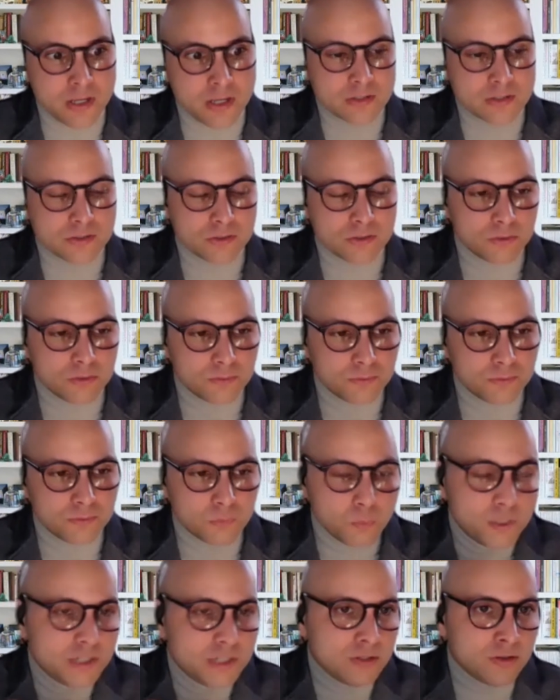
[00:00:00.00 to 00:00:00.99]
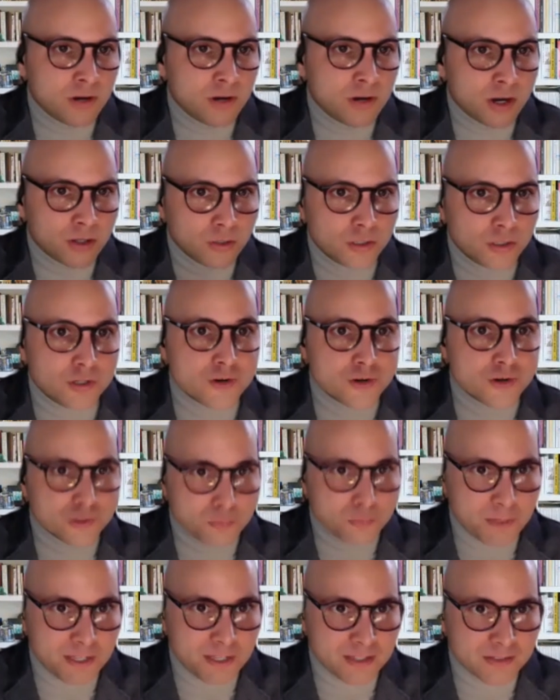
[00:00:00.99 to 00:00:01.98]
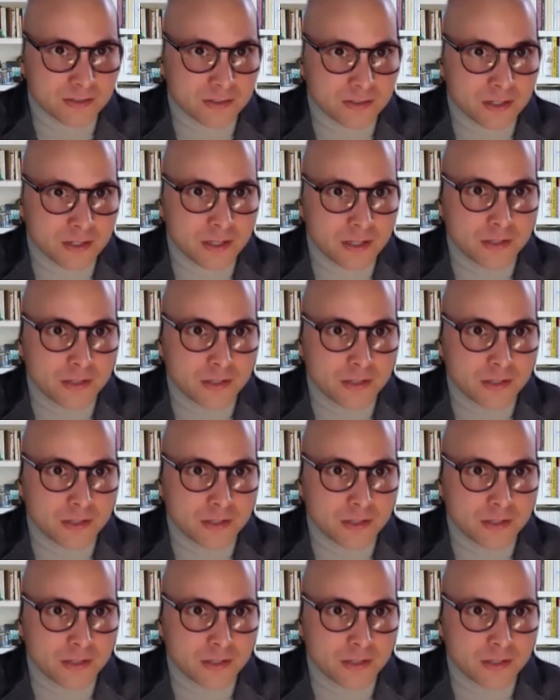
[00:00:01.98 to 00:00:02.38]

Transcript: So we know our learners best.